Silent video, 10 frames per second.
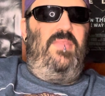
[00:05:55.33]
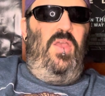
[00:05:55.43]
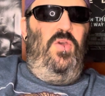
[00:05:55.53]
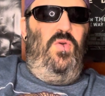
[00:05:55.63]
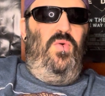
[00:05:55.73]

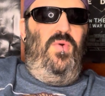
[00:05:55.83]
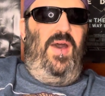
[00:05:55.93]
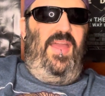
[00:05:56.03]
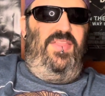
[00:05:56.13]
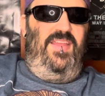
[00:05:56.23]
who
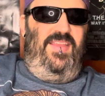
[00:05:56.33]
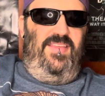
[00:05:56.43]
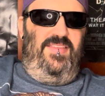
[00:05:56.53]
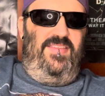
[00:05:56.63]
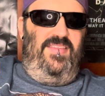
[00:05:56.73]
I think
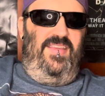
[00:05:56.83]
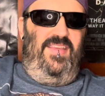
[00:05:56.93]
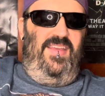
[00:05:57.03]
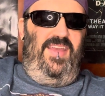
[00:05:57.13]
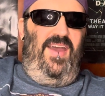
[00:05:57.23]
is
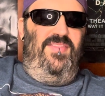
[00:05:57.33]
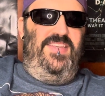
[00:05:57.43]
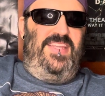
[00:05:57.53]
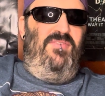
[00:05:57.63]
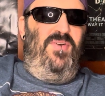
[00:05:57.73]
how the
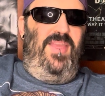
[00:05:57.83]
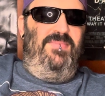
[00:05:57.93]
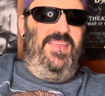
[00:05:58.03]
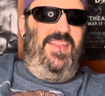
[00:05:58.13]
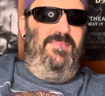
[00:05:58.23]
devil
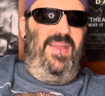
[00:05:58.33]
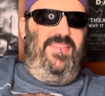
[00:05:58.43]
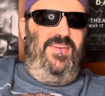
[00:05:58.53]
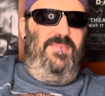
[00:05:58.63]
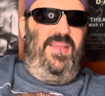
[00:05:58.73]
keeps getting back
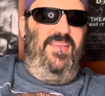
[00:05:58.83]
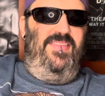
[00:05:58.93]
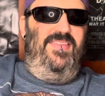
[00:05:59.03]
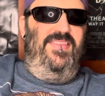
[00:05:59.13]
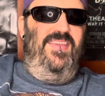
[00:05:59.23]
there
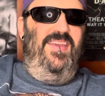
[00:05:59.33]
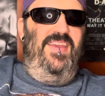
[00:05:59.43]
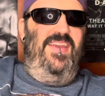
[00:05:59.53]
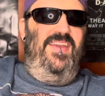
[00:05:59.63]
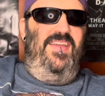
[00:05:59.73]
because
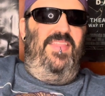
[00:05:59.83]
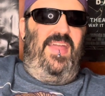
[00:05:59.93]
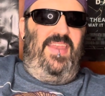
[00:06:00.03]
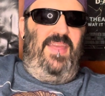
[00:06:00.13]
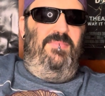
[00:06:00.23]

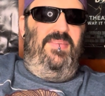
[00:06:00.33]
that name